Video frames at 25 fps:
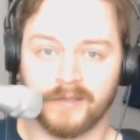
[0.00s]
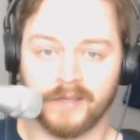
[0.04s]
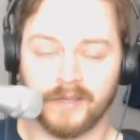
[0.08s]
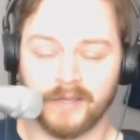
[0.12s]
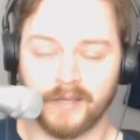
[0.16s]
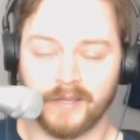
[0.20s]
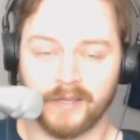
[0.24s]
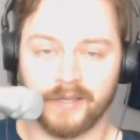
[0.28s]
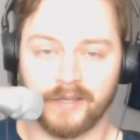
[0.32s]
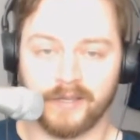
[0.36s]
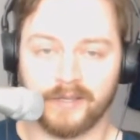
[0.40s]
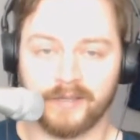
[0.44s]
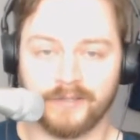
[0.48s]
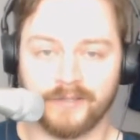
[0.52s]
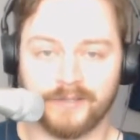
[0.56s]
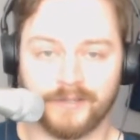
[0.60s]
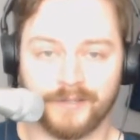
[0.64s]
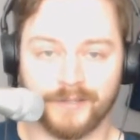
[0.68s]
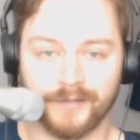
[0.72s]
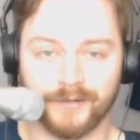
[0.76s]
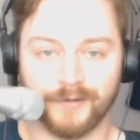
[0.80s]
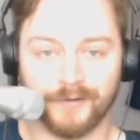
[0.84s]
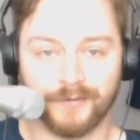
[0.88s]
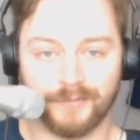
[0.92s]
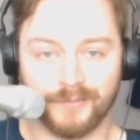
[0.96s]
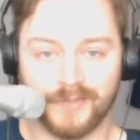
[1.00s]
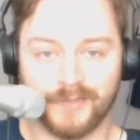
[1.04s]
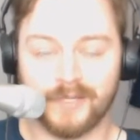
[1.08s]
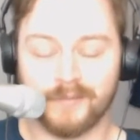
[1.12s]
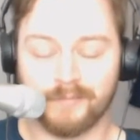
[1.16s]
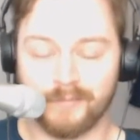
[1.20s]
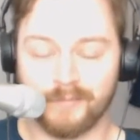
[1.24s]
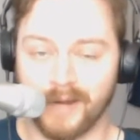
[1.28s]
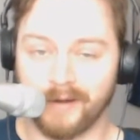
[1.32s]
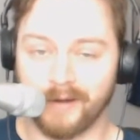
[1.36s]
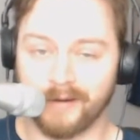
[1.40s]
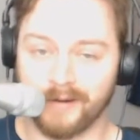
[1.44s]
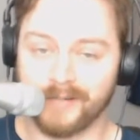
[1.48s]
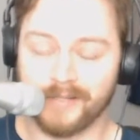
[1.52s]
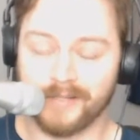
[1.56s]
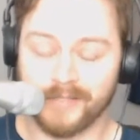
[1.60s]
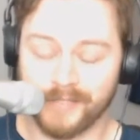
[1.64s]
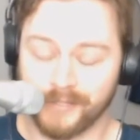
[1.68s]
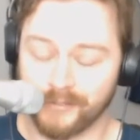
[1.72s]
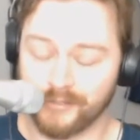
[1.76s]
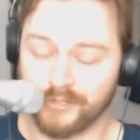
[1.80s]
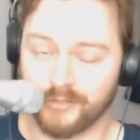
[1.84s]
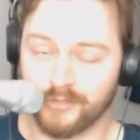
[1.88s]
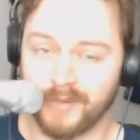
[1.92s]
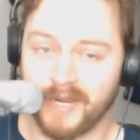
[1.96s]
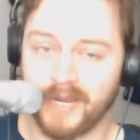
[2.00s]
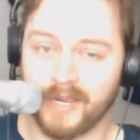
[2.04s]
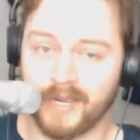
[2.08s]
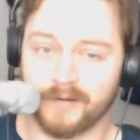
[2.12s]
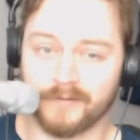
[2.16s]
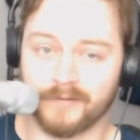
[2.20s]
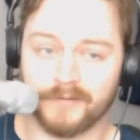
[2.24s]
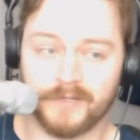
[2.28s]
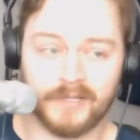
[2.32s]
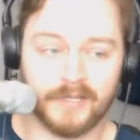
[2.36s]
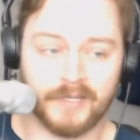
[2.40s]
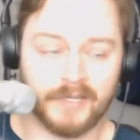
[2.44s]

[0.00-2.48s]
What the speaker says: be buried in Japan,